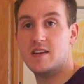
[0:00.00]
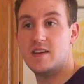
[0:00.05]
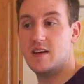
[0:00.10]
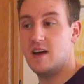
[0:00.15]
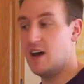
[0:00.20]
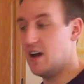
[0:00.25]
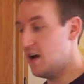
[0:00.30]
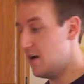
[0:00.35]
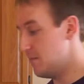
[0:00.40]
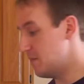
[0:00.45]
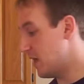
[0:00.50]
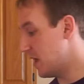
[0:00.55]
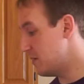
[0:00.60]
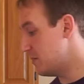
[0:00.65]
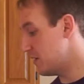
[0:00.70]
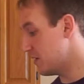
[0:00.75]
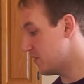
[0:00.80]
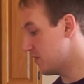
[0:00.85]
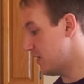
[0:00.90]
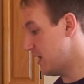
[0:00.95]
I'm not
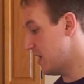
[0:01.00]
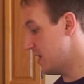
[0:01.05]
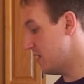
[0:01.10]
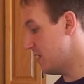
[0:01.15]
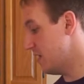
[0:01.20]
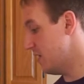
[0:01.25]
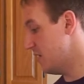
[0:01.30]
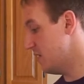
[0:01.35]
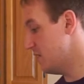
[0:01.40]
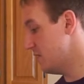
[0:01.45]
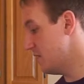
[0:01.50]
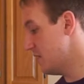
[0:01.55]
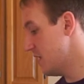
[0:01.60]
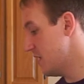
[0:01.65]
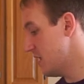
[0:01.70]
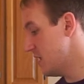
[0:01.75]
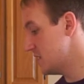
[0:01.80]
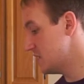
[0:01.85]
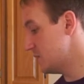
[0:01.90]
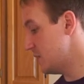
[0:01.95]
a big fan
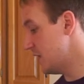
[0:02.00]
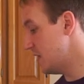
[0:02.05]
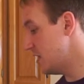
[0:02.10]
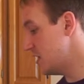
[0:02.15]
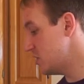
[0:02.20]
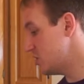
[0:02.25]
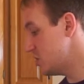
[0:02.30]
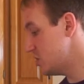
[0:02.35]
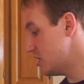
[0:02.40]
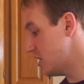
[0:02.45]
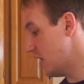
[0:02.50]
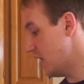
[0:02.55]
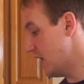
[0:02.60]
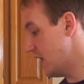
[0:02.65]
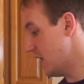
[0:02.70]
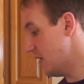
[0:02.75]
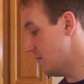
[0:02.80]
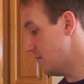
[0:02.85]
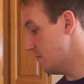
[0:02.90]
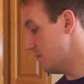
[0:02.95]
of spinach,
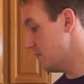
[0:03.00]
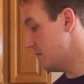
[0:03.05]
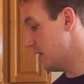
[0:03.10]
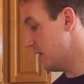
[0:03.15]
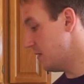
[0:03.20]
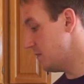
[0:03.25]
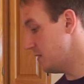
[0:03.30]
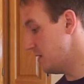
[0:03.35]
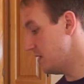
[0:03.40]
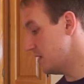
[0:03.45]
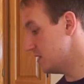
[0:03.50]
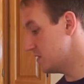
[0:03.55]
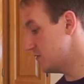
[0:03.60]
but I mean,